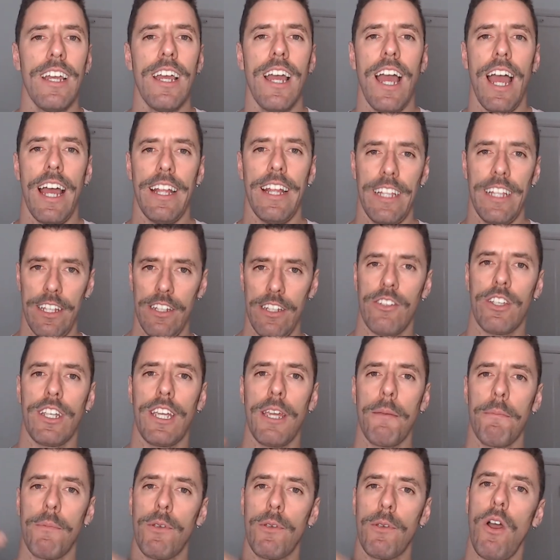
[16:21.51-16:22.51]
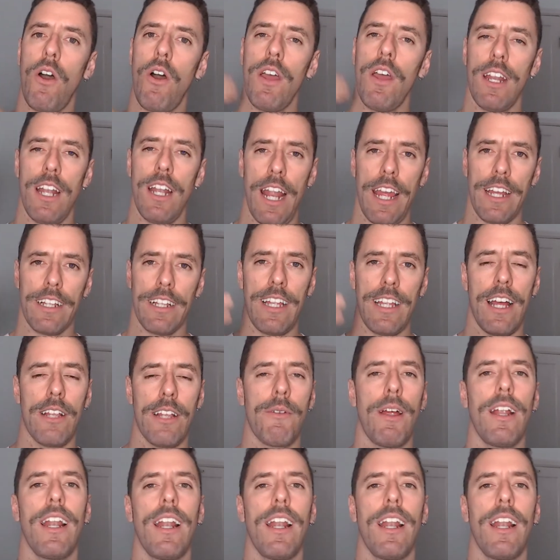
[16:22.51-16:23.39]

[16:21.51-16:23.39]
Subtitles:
And then you keep going like that, right?